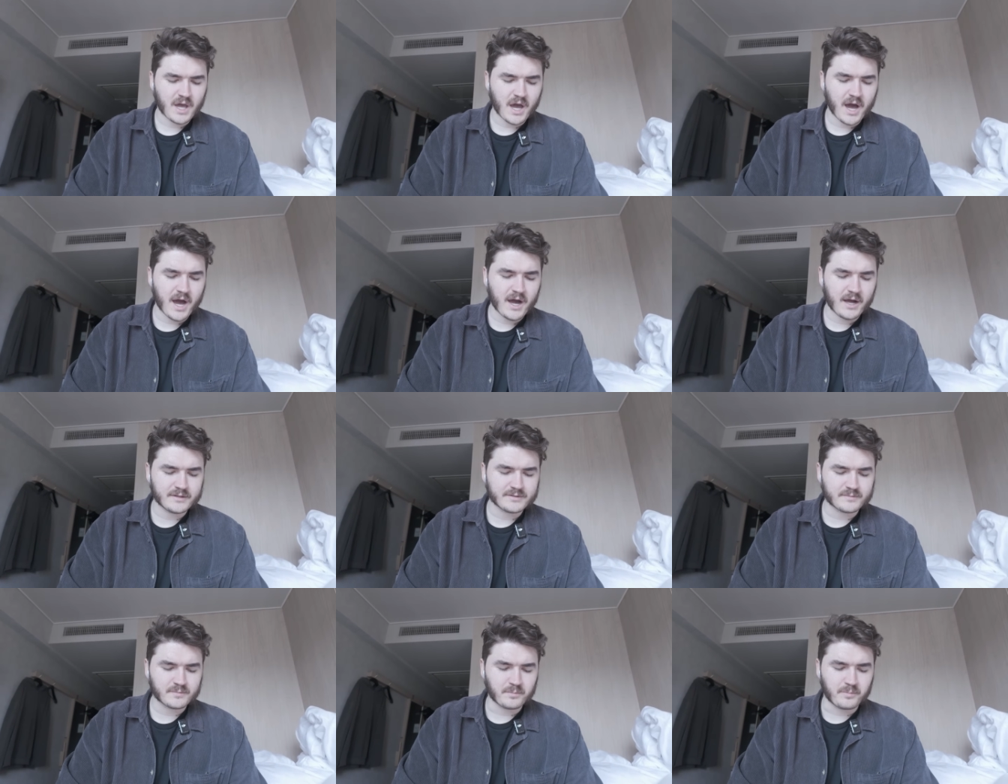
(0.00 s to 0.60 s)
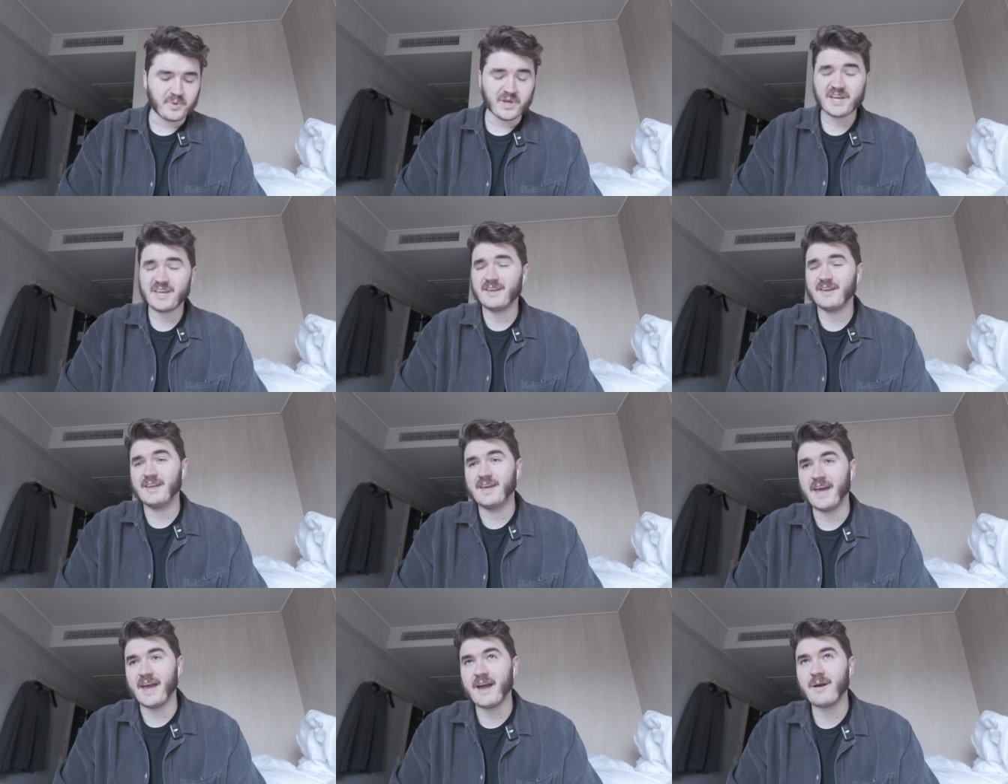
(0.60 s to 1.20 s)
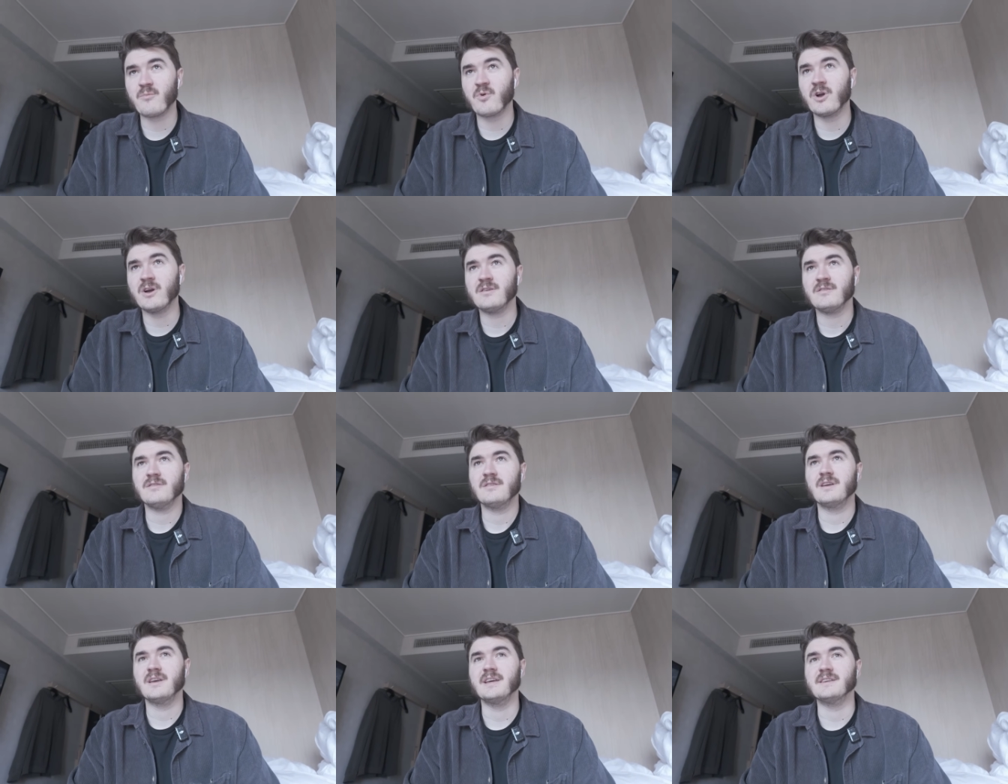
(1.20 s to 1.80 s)
Uh, Bic
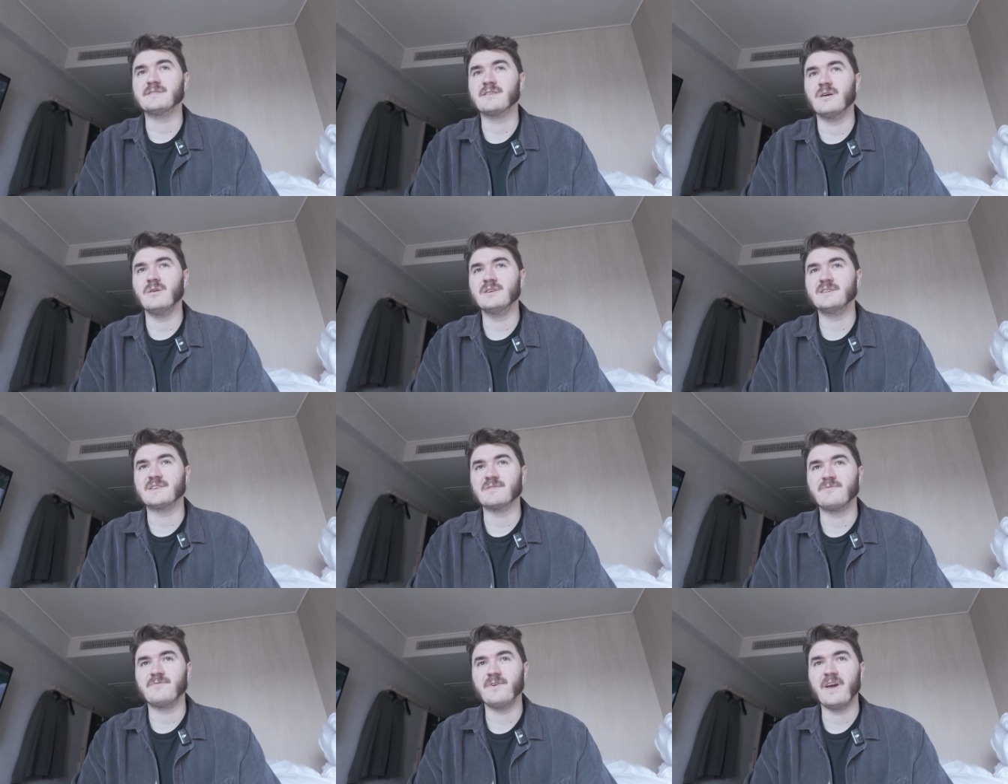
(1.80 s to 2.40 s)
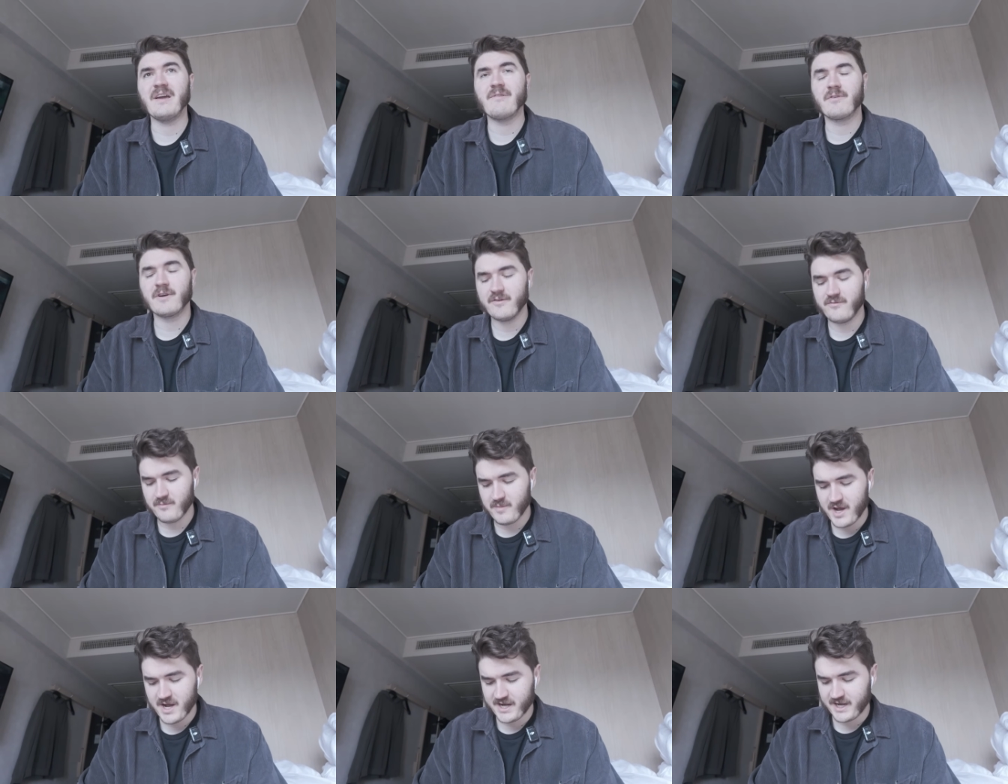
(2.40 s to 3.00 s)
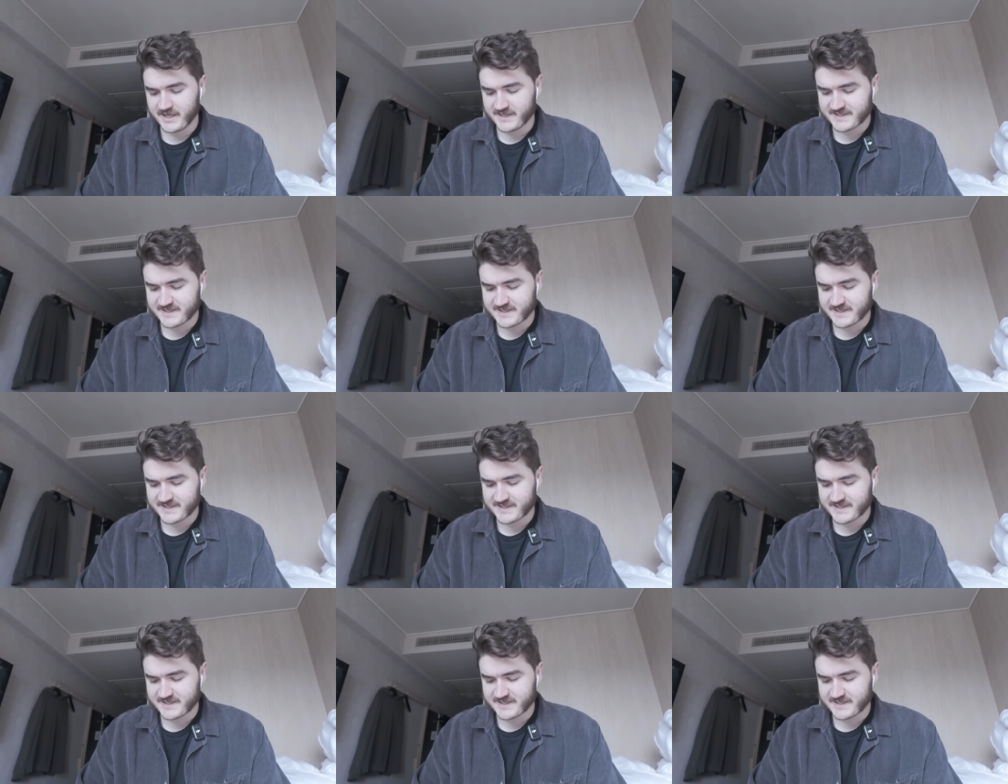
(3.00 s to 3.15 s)
camera is always a favorite of mine.